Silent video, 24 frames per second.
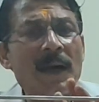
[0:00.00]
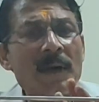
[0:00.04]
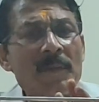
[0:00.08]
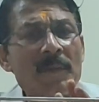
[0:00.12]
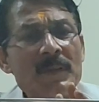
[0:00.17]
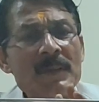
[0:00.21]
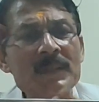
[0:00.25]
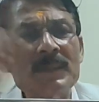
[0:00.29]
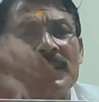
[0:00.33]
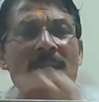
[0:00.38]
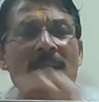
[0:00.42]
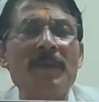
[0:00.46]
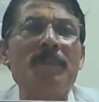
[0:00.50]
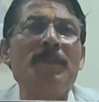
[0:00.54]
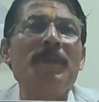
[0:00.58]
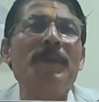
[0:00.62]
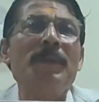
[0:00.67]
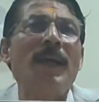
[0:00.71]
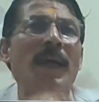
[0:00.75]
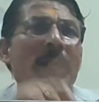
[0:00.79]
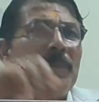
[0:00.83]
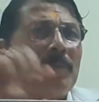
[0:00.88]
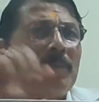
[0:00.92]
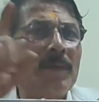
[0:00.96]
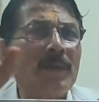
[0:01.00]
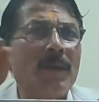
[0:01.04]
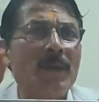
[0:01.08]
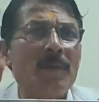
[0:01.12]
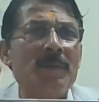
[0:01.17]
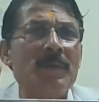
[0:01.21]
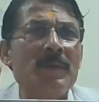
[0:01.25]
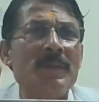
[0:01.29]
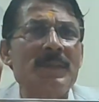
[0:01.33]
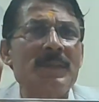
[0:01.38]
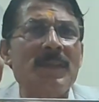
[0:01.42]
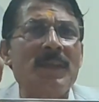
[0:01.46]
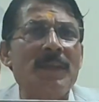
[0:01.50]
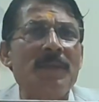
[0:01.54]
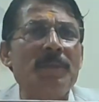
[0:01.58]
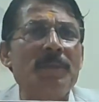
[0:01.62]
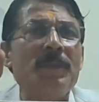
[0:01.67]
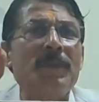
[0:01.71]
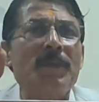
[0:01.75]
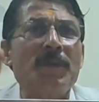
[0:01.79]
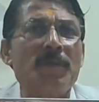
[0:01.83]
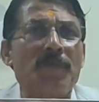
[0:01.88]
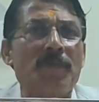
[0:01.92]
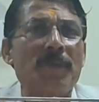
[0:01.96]
ovals are a bit diamond ovals are a
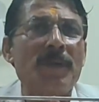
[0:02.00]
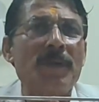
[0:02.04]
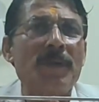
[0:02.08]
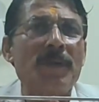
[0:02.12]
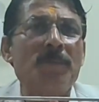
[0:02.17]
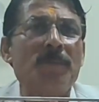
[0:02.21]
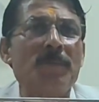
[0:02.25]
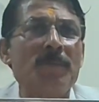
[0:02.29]
bit different